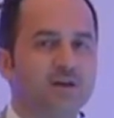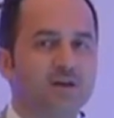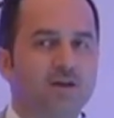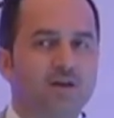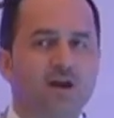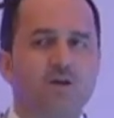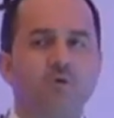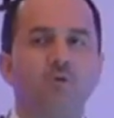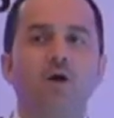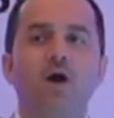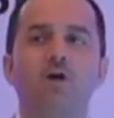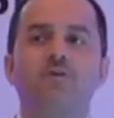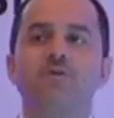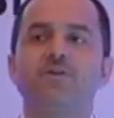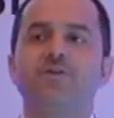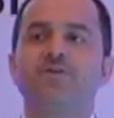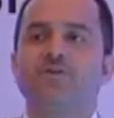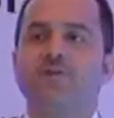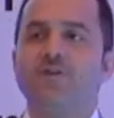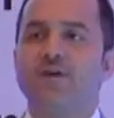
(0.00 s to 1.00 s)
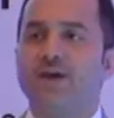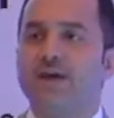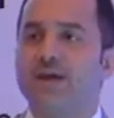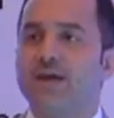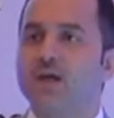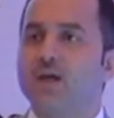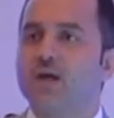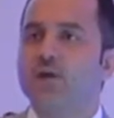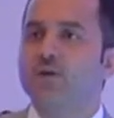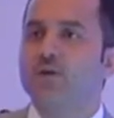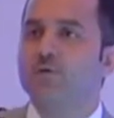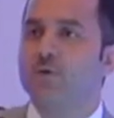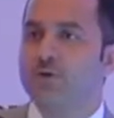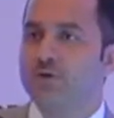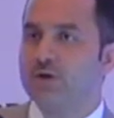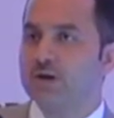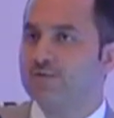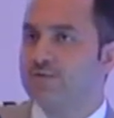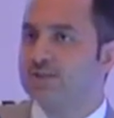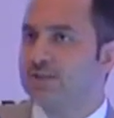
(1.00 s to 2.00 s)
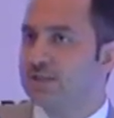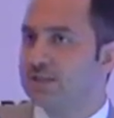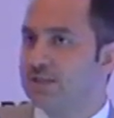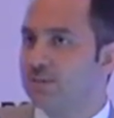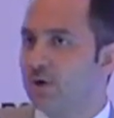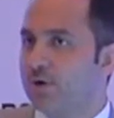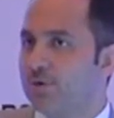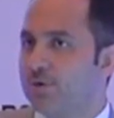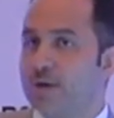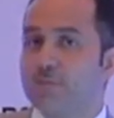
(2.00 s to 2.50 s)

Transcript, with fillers: Like, why do you say you want to give this antibiotic?